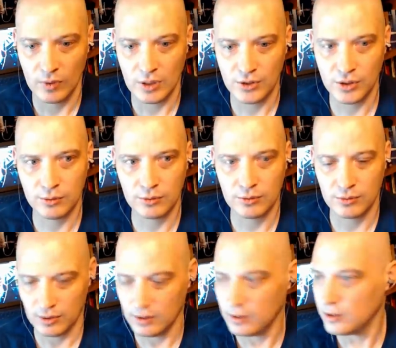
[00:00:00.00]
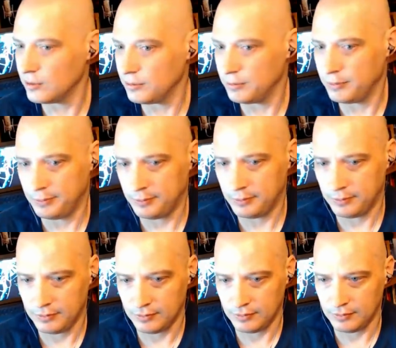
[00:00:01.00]
That's a problem. So, but LFS
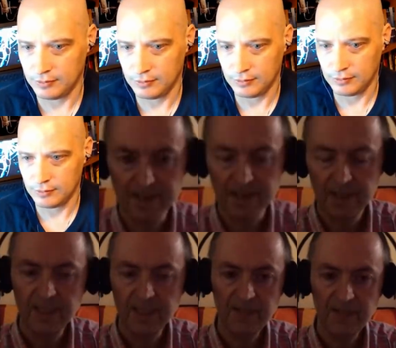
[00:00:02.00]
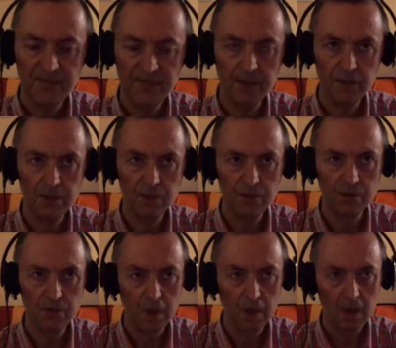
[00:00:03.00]
would be nice if
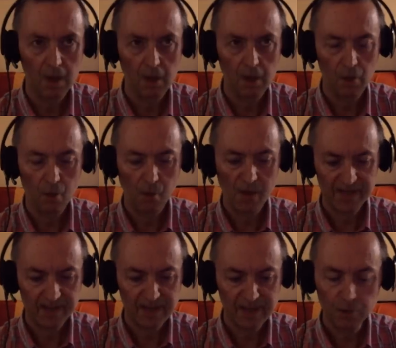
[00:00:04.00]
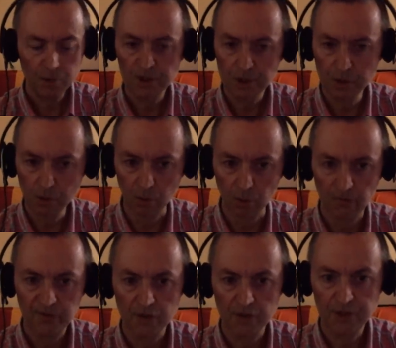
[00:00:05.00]
you uh, went into a school
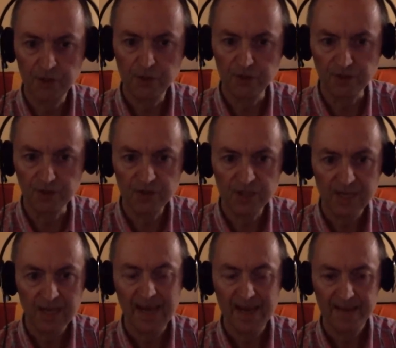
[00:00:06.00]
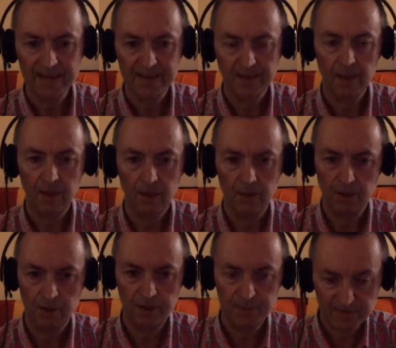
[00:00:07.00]
for students, and uh,
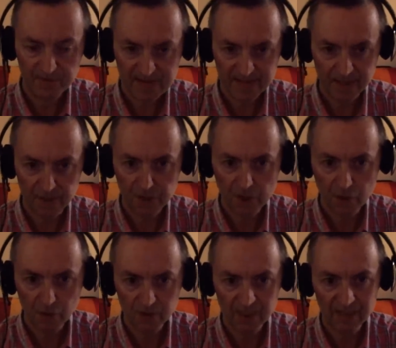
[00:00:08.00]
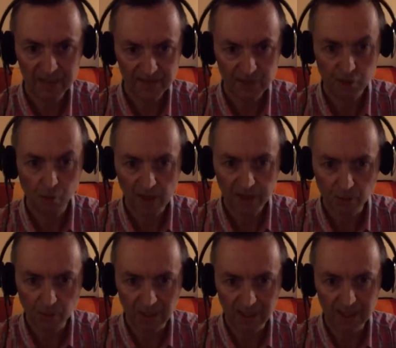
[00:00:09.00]
the professor knows LFS quite
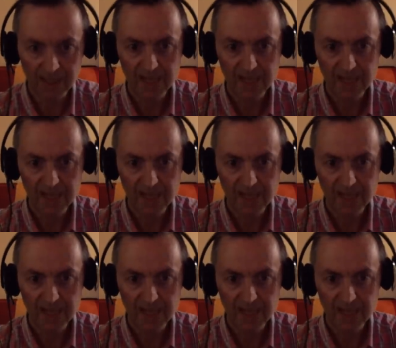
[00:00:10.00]
well